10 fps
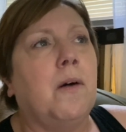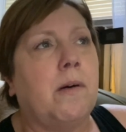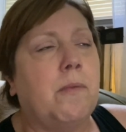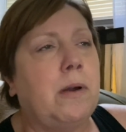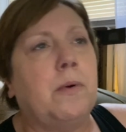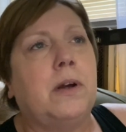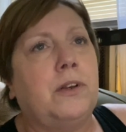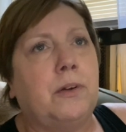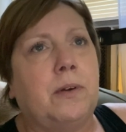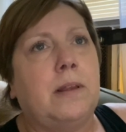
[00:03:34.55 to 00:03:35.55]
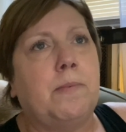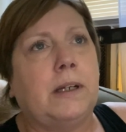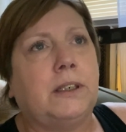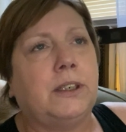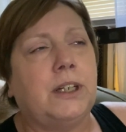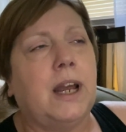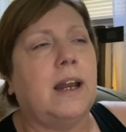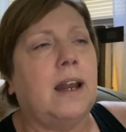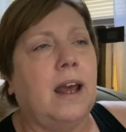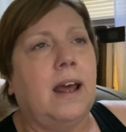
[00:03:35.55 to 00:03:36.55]
when we weren't doing the pictures
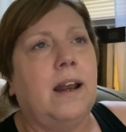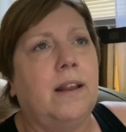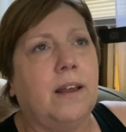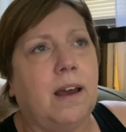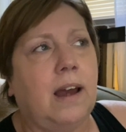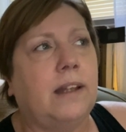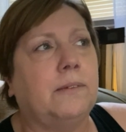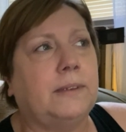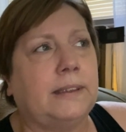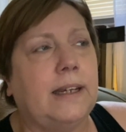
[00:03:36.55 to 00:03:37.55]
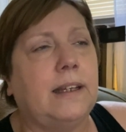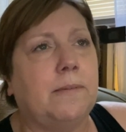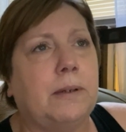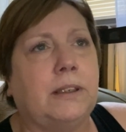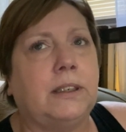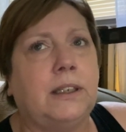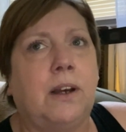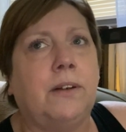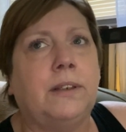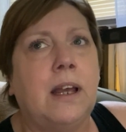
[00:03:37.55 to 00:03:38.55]
yet. And the guy that was taking the pictures, he
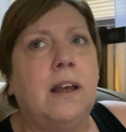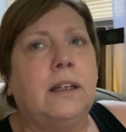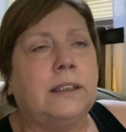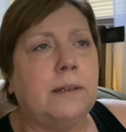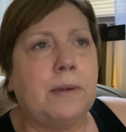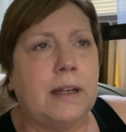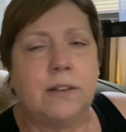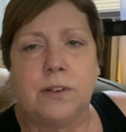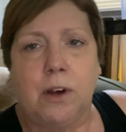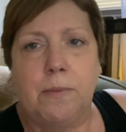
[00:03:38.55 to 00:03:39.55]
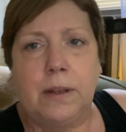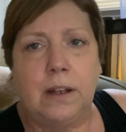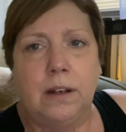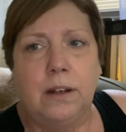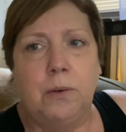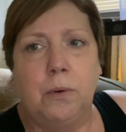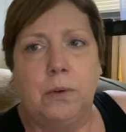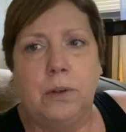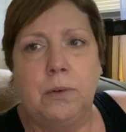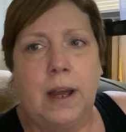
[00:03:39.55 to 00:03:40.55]
goes, some kids told me that
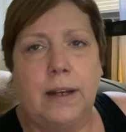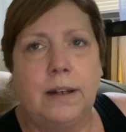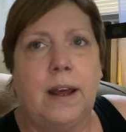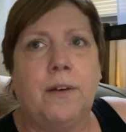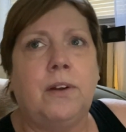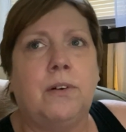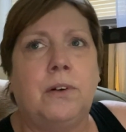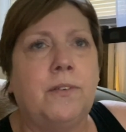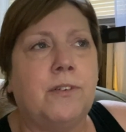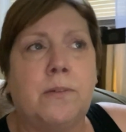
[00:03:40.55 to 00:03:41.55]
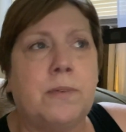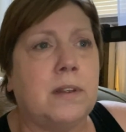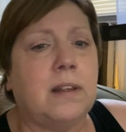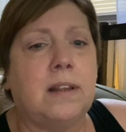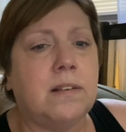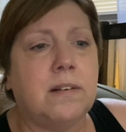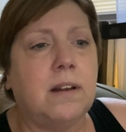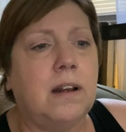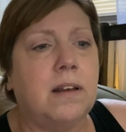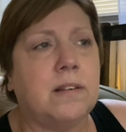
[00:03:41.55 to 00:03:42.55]
you handed out your order forms. I said, that's
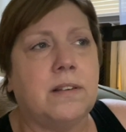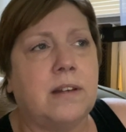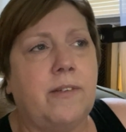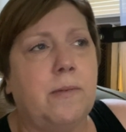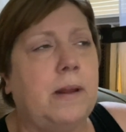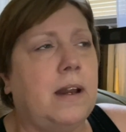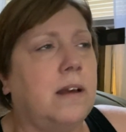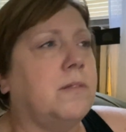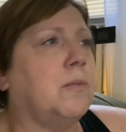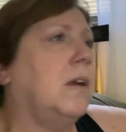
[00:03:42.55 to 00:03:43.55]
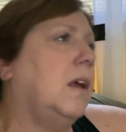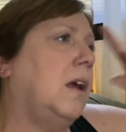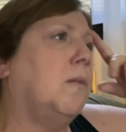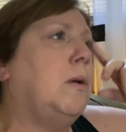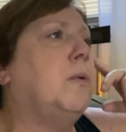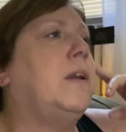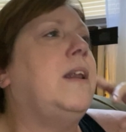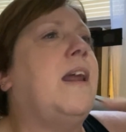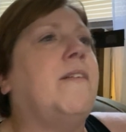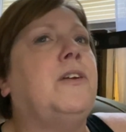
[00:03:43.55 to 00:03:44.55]
not us. It's never been us. We would
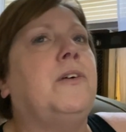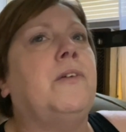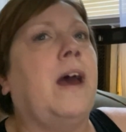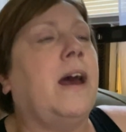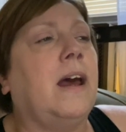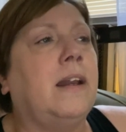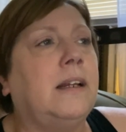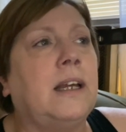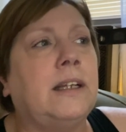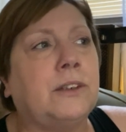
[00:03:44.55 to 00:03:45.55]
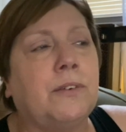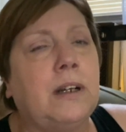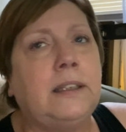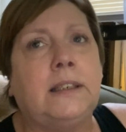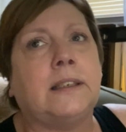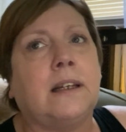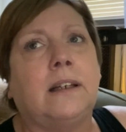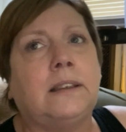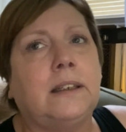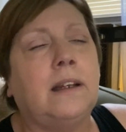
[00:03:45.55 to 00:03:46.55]
never do that. And it's really
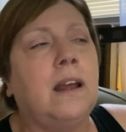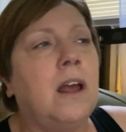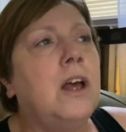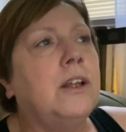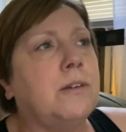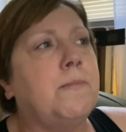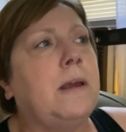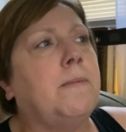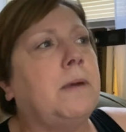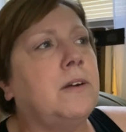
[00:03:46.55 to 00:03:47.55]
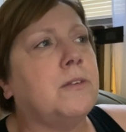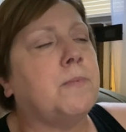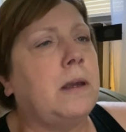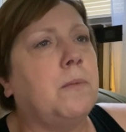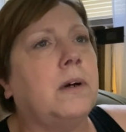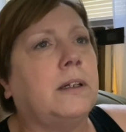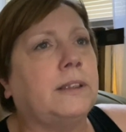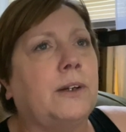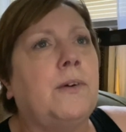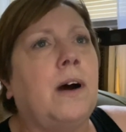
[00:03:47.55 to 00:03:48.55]
disgusting to me because Pete
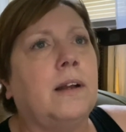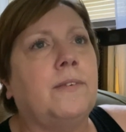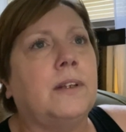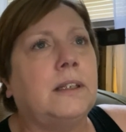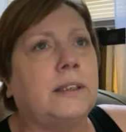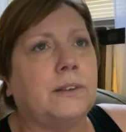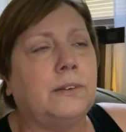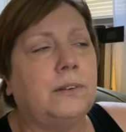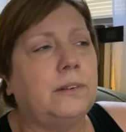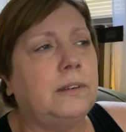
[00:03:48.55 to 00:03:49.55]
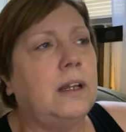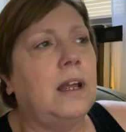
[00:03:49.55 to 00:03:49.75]
works so hard for this school.